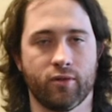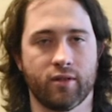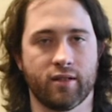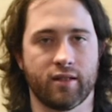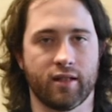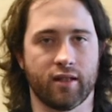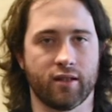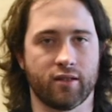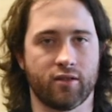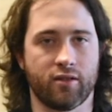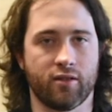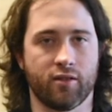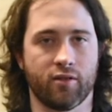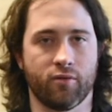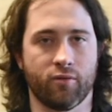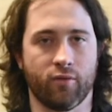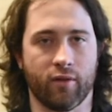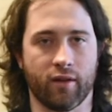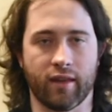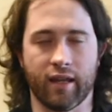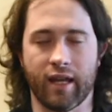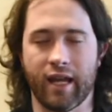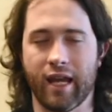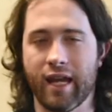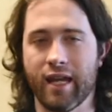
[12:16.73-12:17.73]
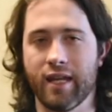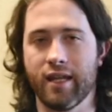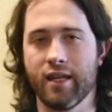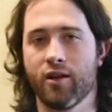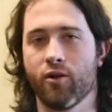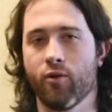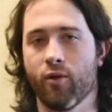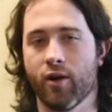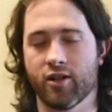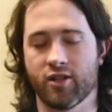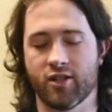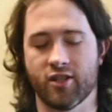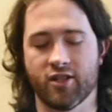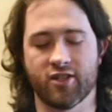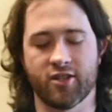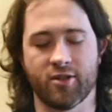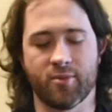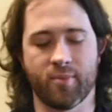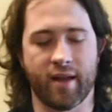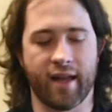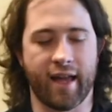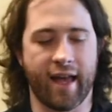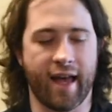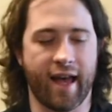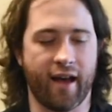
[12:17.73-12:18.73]
assist you with any questions
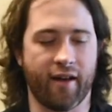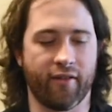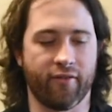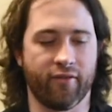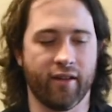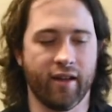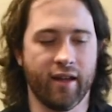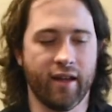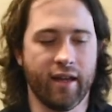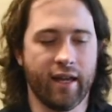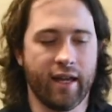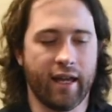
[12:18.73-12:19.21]
you may have.